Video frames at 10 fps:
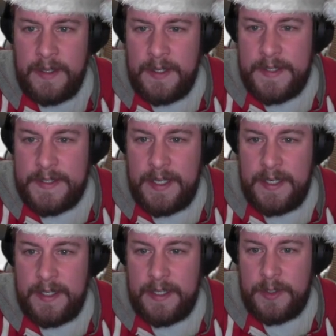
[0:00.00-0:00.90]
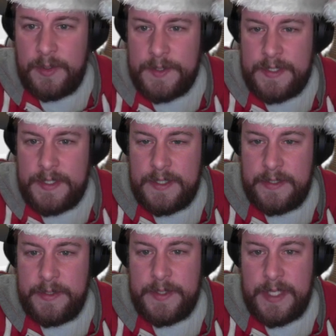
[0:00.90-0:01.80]
as killing it causes us to
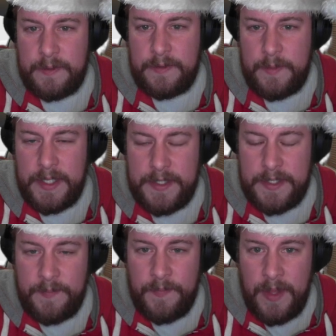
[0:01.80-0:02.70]
lose that information.